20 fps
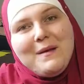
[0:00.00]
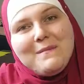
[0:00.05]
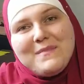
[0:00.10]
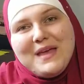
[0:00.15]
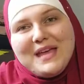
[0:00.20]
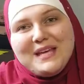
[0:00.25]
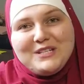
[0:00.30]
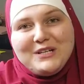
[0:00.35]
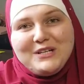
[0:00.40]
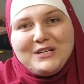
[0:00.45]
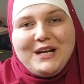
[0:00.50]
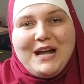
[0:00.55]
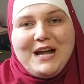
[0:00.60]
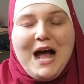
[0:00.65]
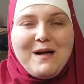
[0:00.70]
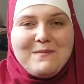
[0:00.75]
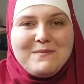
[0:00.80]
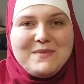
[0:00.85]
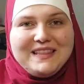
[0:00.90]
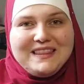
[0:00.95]
Make sure to
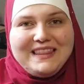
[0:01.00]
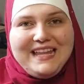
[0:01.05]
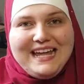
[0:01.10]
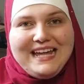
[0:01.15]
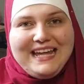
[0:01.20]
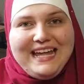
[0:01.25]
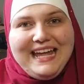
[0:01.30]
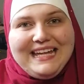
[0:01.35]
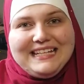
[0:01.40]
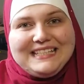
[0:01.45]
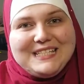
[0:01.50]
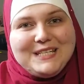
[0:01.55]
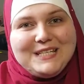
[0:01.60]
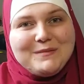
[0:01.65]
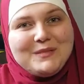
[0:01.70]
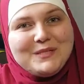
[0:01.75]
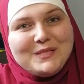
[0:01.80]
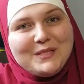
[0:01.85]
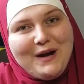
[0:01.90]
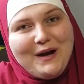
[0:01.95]
comment, like, and
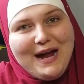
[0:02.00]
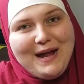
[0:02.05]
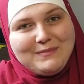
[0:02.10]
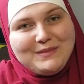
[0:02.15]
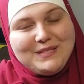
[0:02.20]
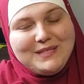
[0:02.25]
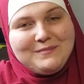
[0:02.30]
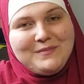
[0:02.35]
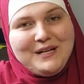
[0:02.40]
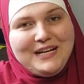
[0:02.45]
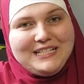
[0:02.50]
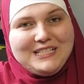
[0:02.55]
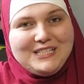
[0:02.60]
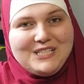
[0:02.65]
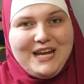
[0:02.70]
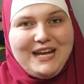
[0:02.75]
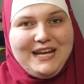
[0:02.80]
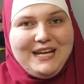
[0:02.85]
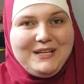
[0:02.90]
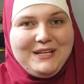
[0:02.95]
subscribe to my
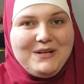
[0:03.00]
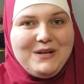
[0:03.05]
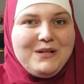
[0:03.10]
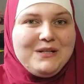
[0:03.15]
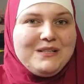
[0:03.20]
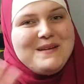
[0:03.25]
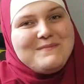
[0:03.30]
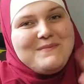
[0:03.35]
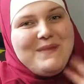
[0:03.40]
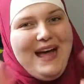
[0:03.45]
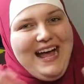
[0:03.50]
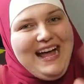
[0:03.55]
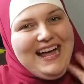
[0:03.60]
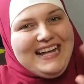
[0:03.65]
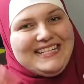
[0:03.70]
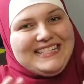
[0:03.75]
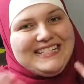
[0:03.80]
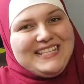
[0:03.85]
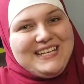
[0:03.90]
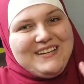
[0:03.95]
channel.
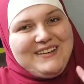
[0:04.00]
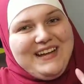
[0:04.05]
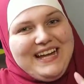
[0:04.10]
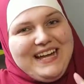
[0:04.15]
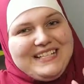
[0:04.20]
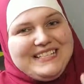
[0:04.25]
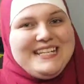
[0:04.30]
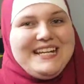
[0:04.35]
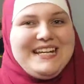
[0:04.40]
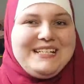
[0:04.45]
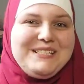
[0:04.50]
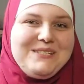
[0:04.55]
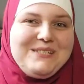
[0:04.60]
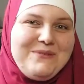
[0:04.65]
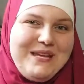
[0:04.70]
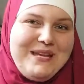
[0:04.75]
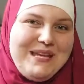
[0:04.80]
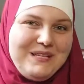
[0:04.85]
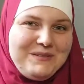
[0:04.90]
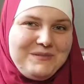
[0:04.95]
Bye, see you guys next
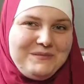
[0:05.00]
week.